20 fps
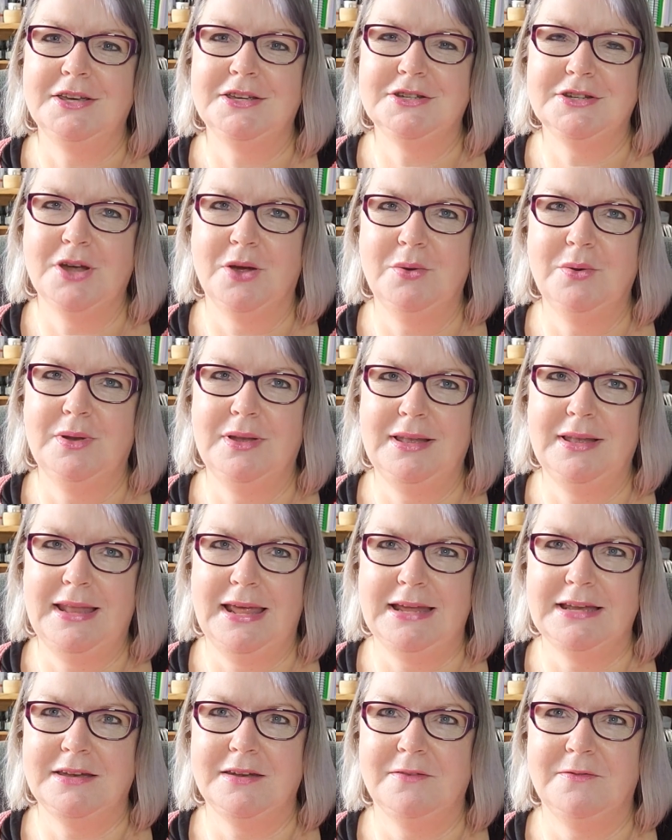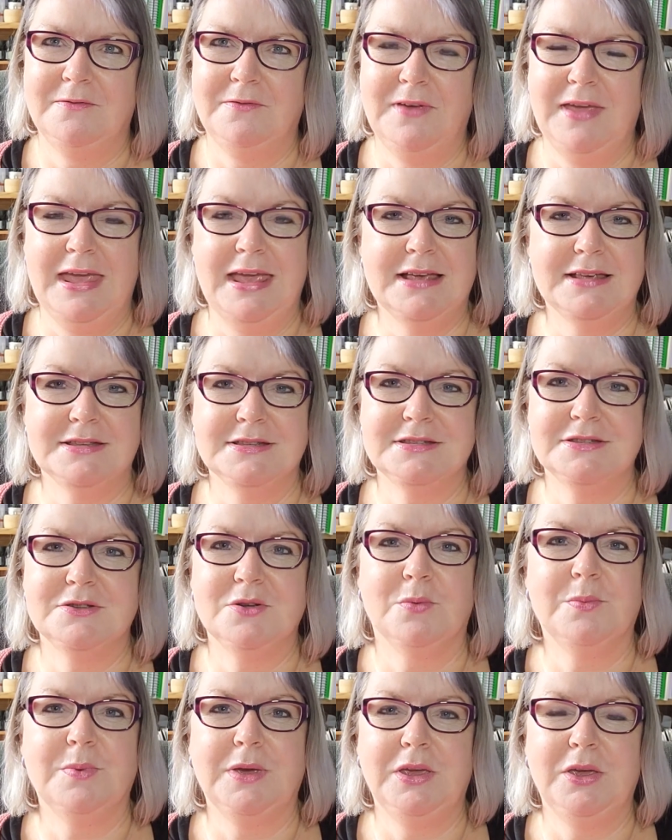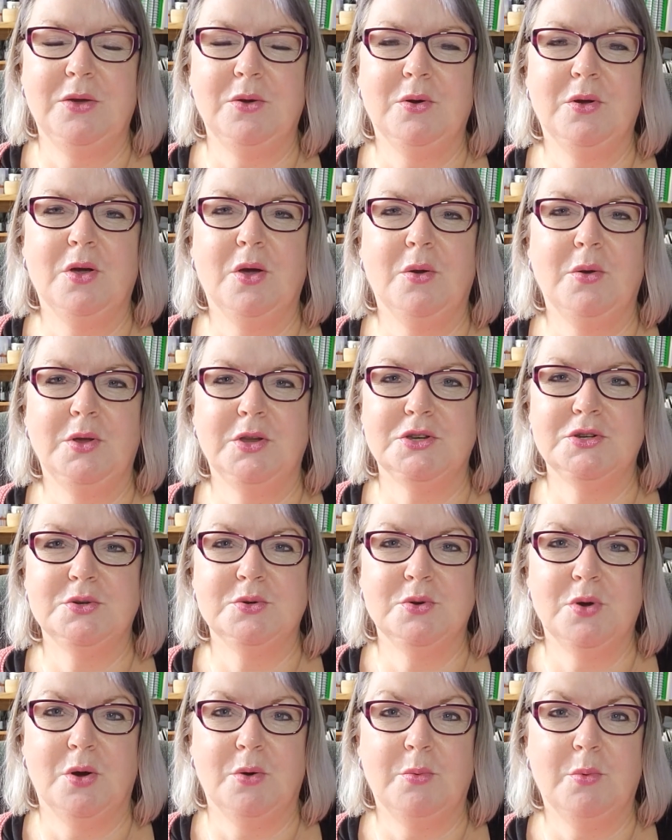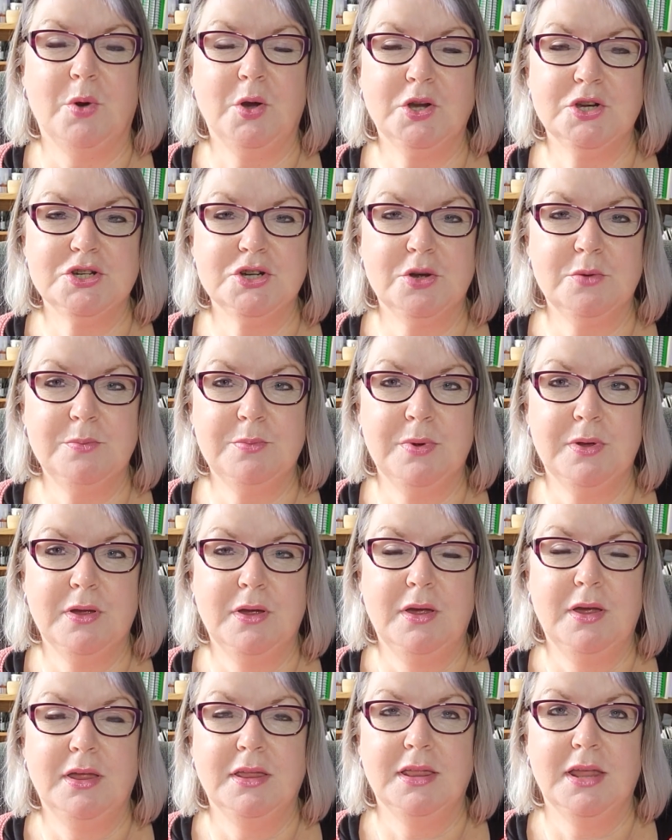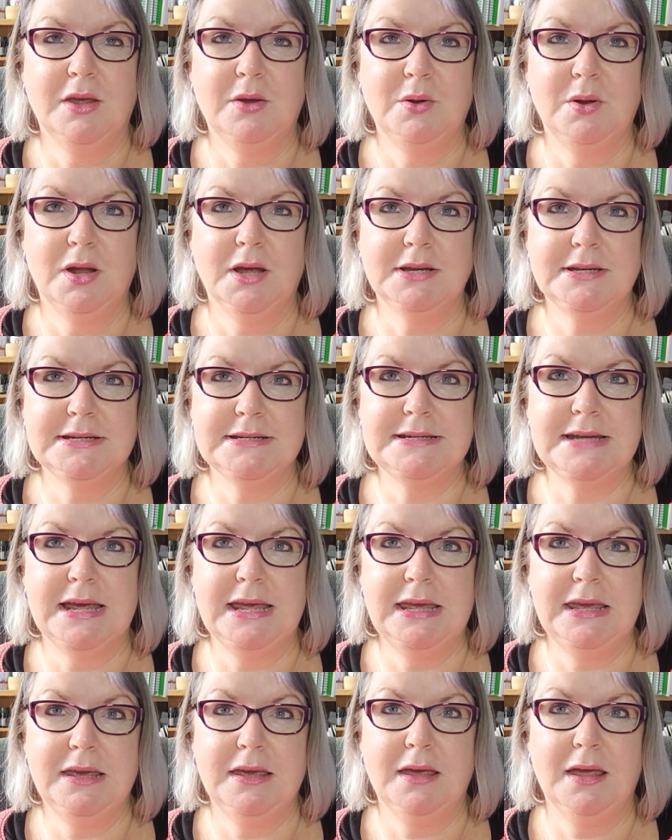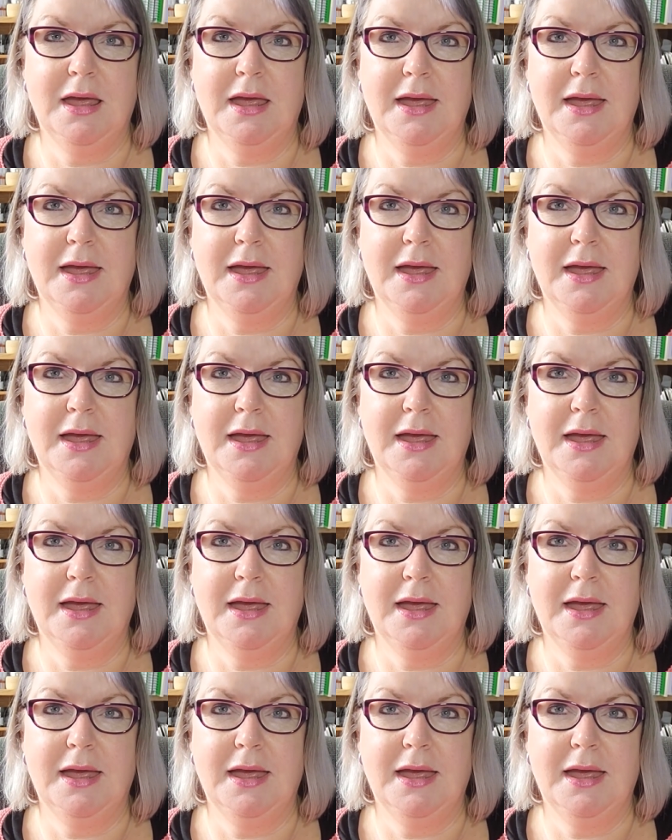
Don't let fear stopping you going to a workshop that you like to take.